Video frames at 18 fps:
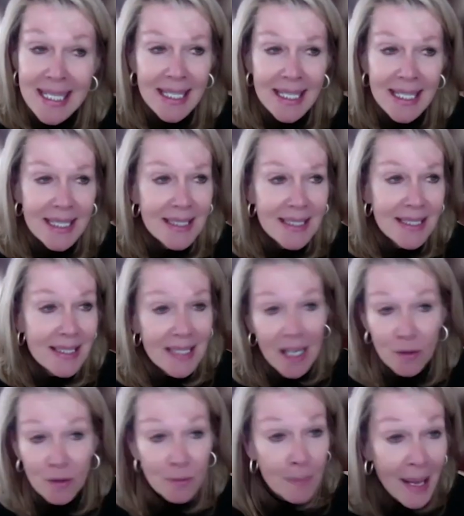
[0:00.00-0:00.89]
is
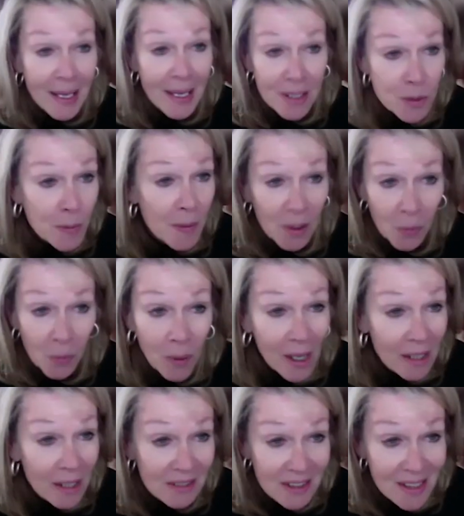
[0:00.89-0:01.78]
self management
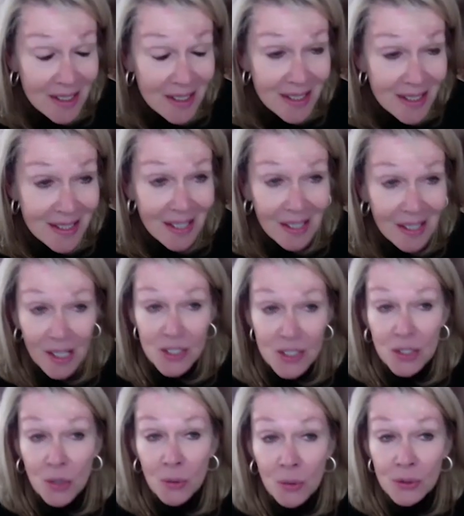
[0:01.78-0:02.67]
wellness.
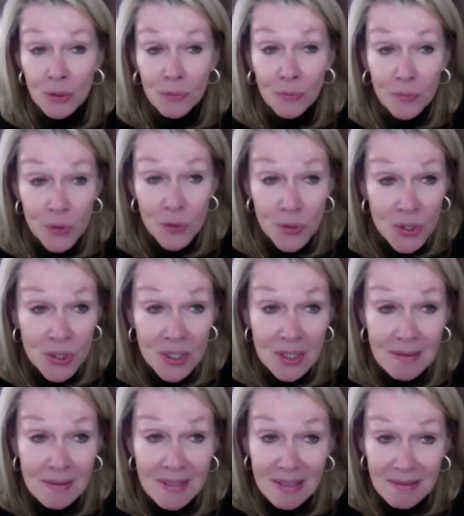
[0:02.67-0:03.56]
So, in the first
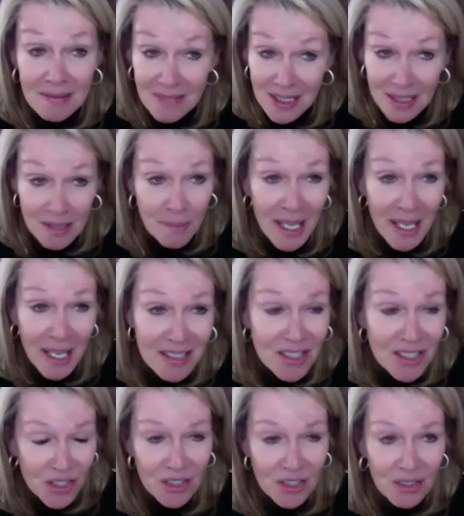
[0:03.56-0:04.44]

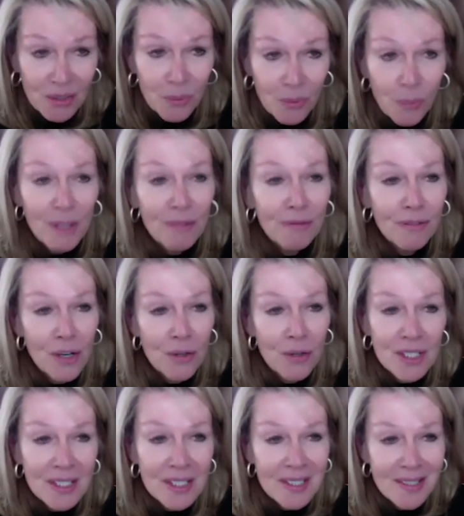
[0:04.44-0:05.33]
semester, we
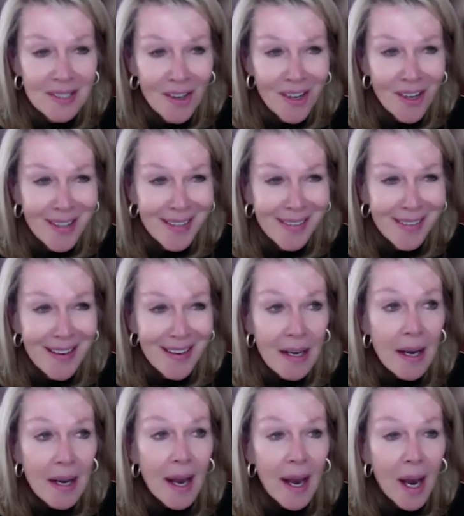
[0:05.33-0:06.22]
focus on
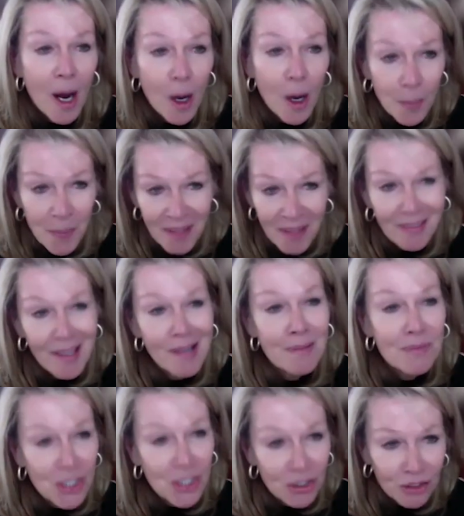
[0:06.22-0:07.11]
helping
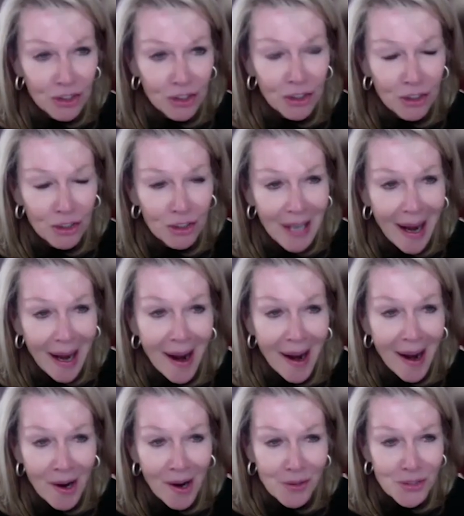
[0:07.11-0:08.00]
them to learn
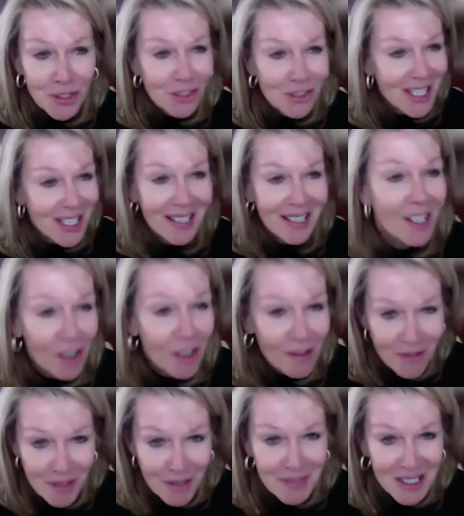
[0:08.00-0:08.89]
how to take care
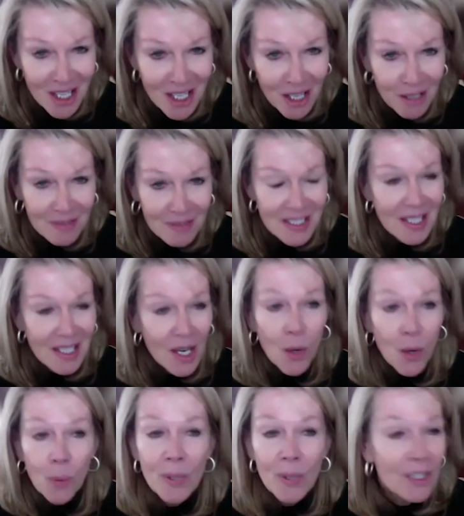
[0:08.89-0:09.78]
of themselves.
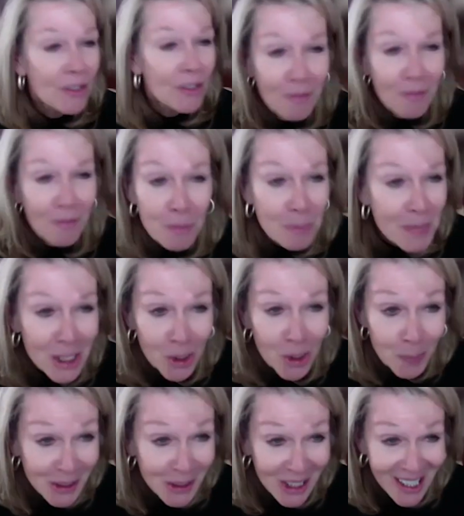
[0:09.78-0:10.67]
We don't have a
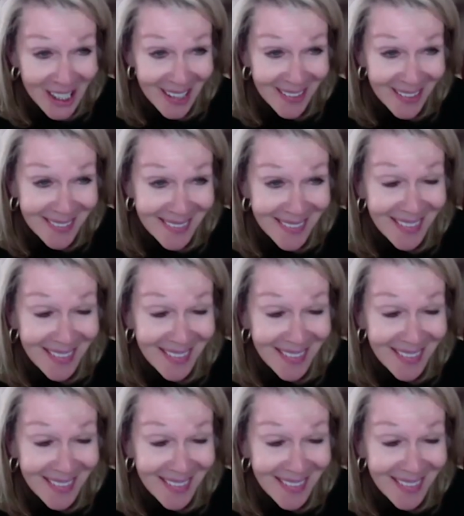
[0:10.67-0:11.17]
meal plan,